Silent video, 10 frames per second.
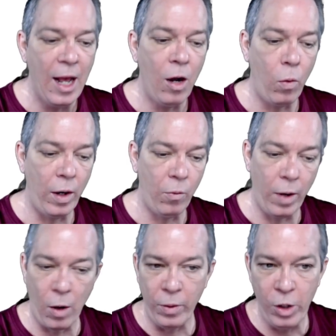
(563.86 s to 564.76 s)

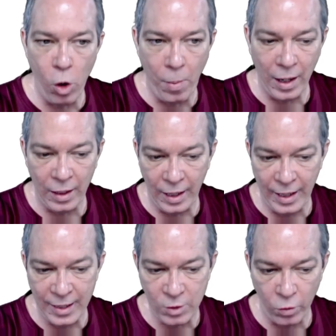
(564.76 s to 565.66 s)
When you go by the
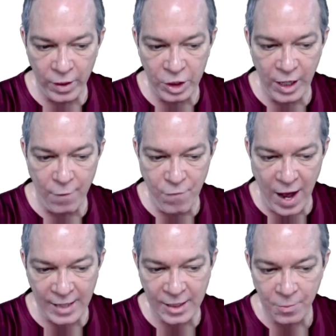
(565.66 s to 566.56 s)
latest on the
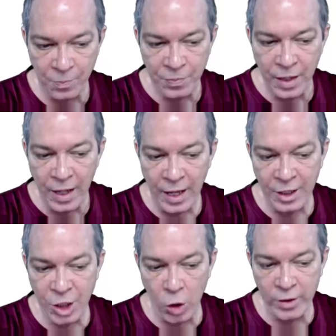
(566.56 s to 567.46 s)
GFS, it
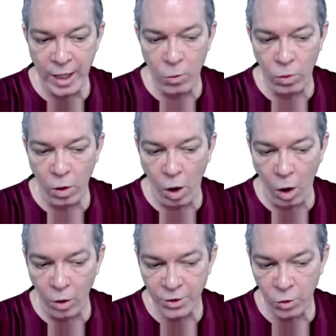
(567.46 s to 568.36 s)
shows that it will
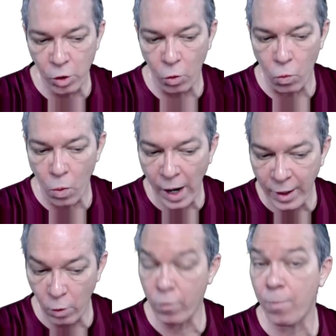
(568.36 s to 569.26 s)
also go right
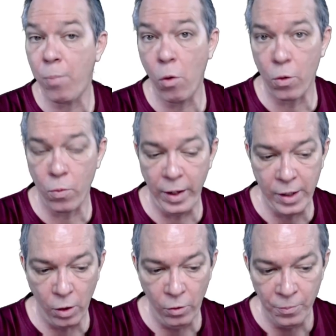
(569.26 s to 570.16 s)
over Puerto
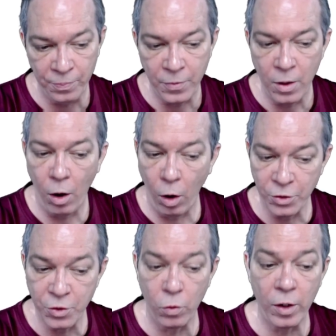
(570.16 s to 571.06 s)
Rico,
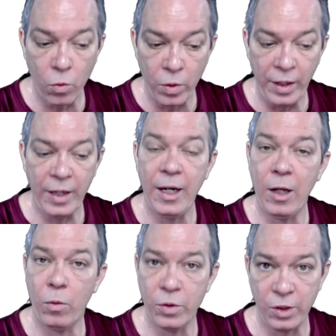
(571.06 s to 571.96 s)
also agreeing it
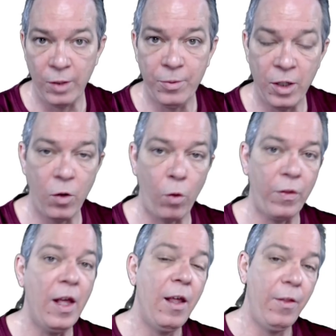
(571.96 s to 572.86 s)
will slip to the north.
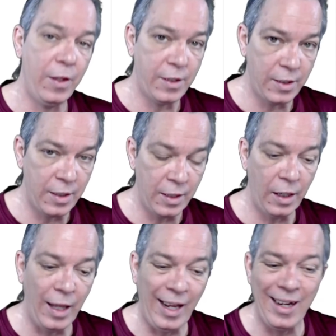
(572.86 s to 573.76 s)
This is in the
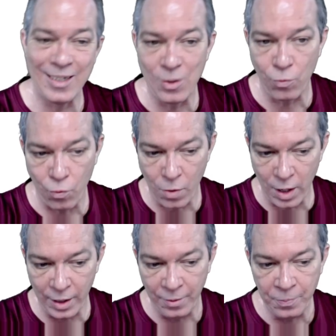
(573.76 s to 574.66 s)
latest
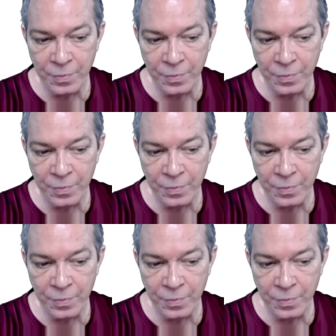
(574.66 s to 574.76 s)
run.